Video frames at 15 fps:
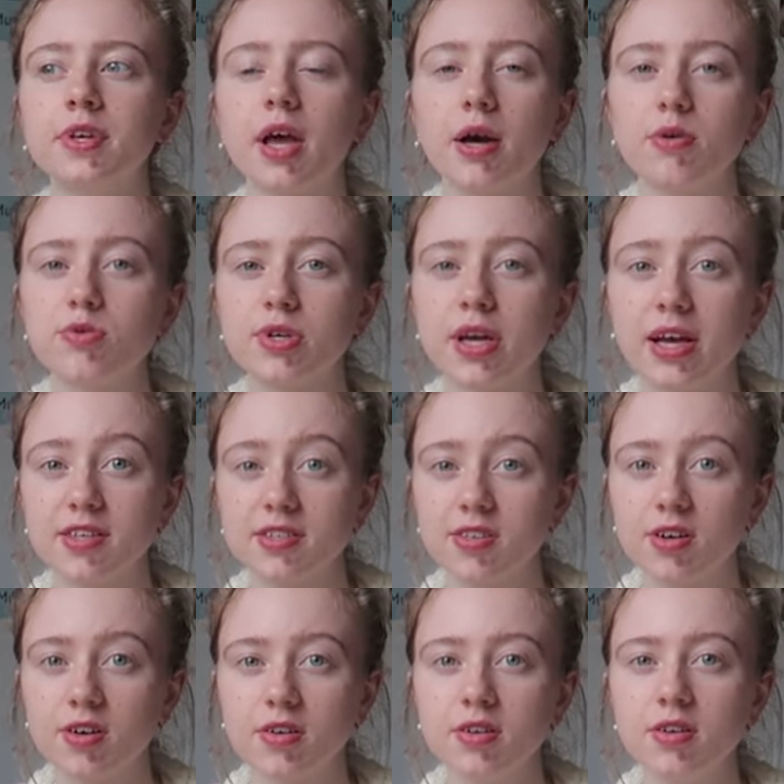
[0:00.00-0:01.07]
how to cast
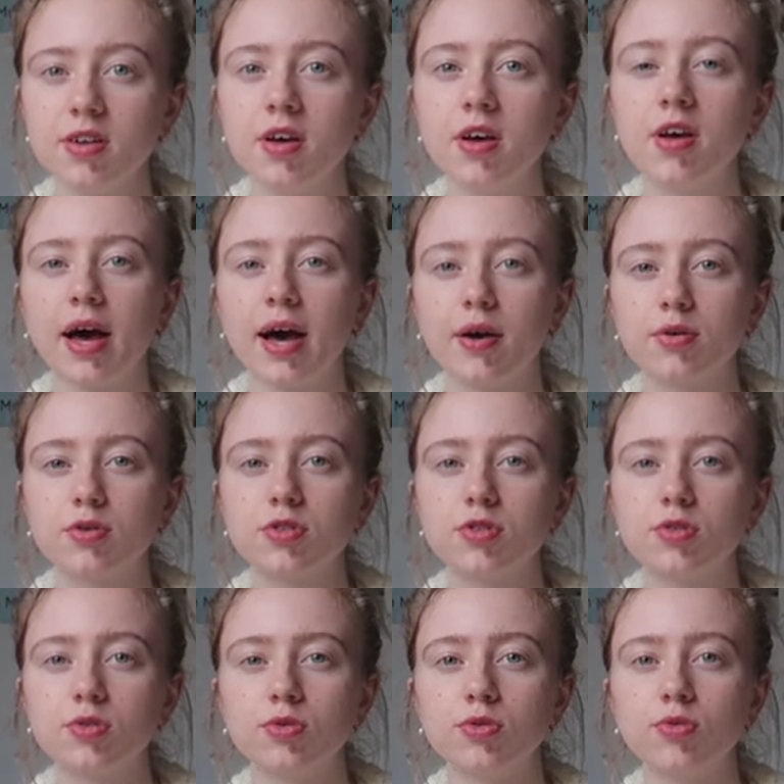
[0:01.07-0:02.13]
on, how
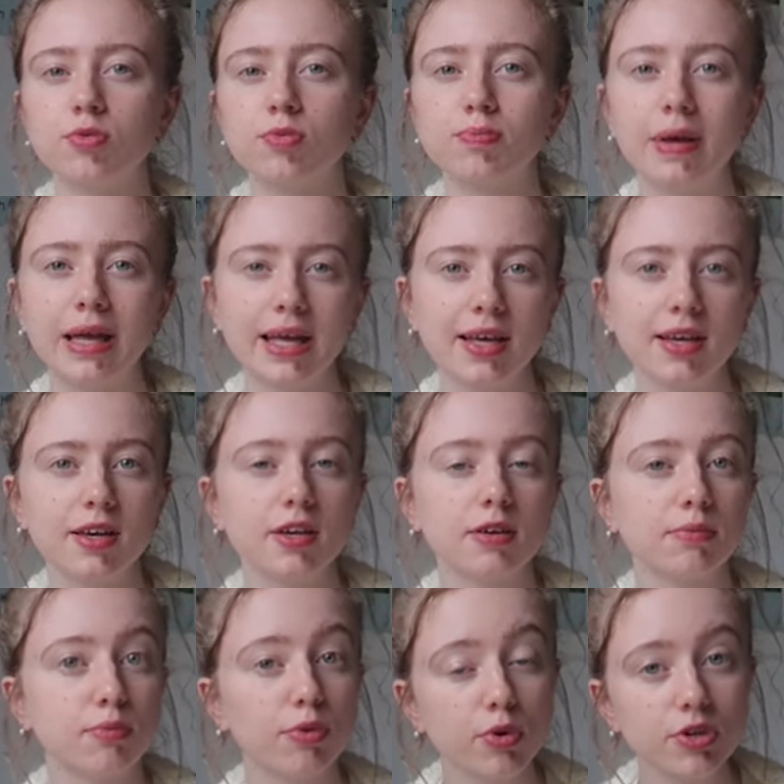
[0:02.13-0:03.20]
to make
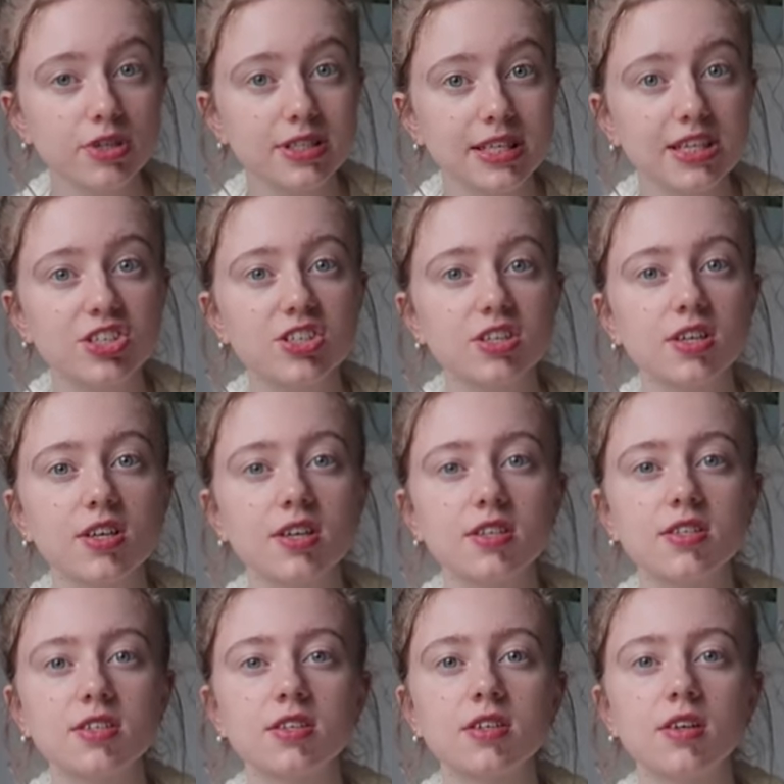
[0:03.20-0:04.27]
more
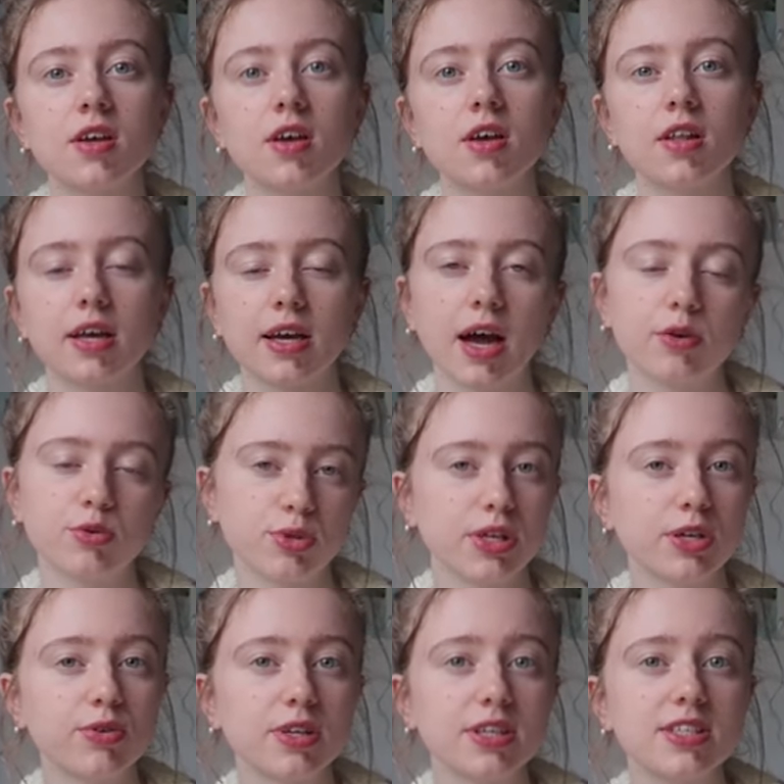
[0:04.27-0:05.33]
stitches, like how to
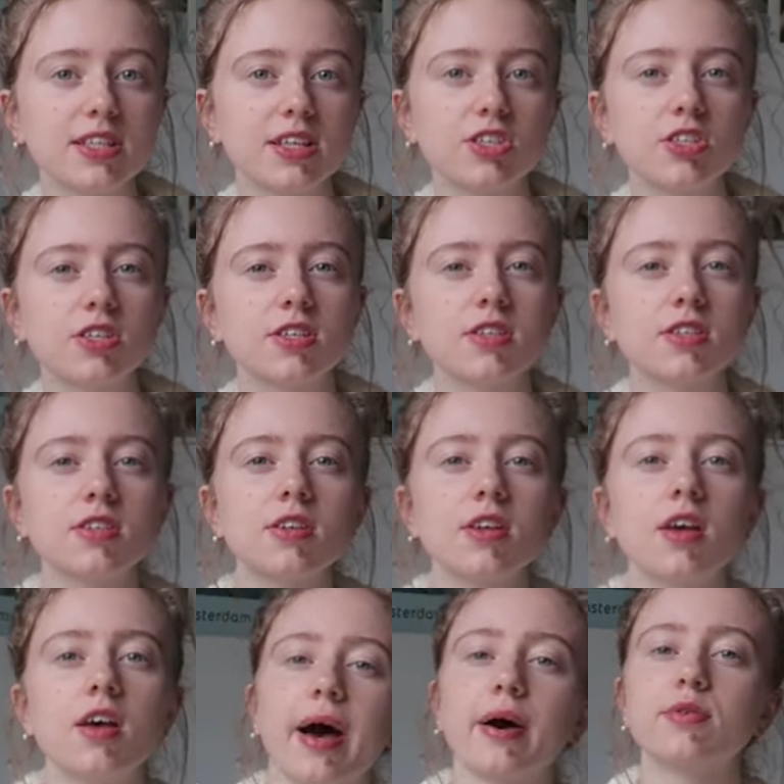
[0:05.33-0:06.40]
increase stitches,
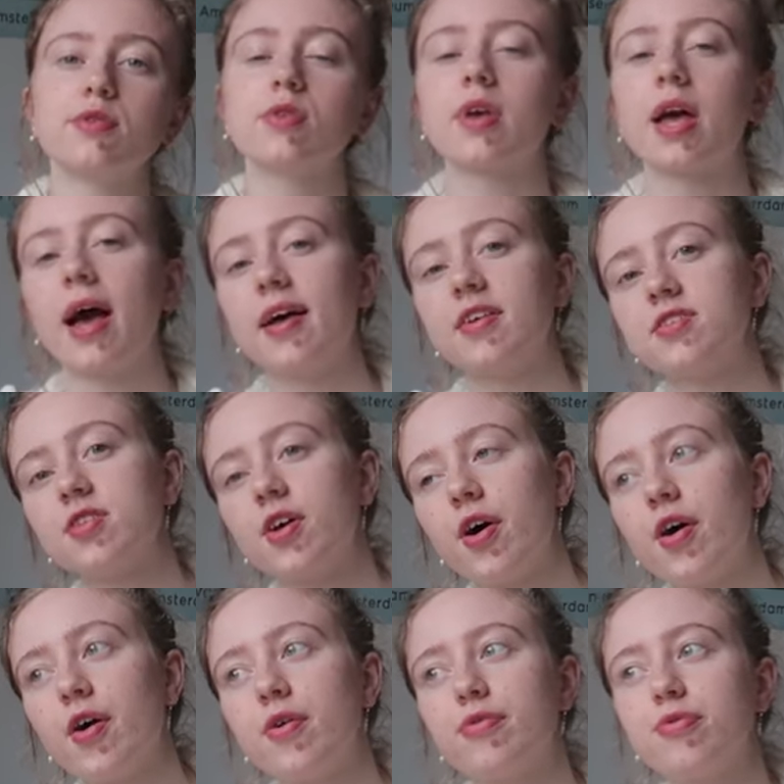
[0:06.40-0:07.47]
how to cast
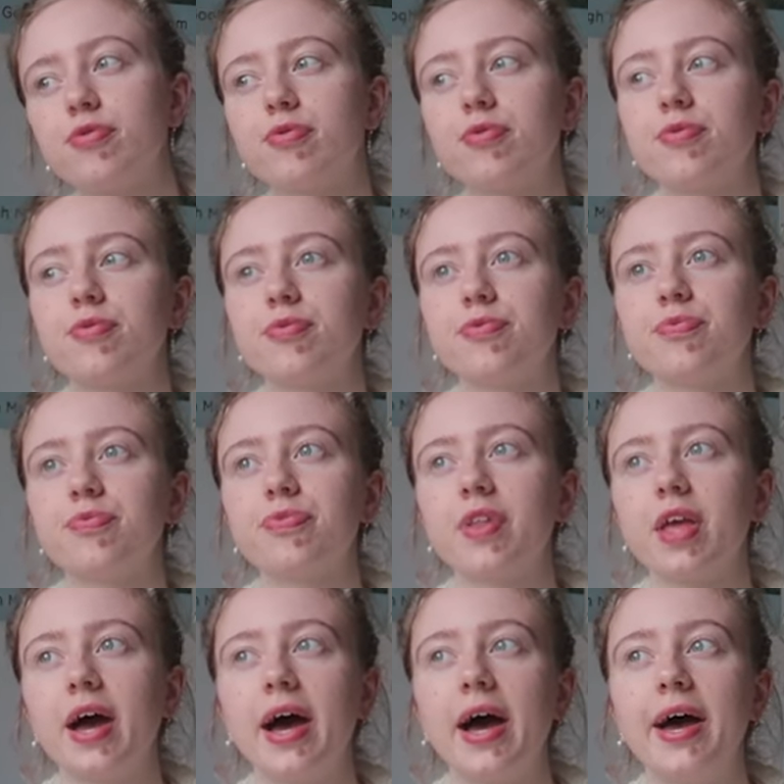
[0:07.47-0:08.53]
off,
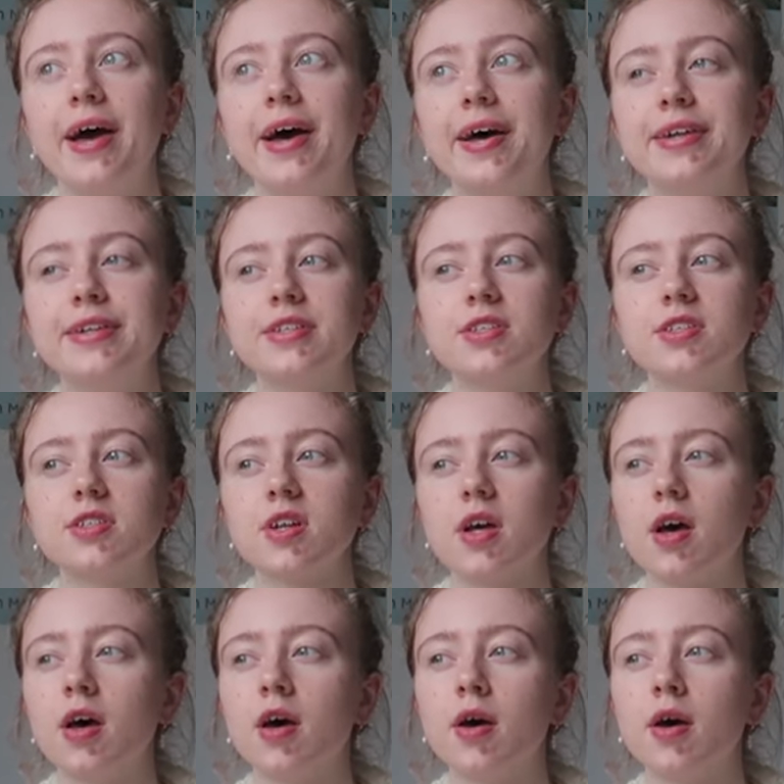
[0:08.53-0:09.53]
and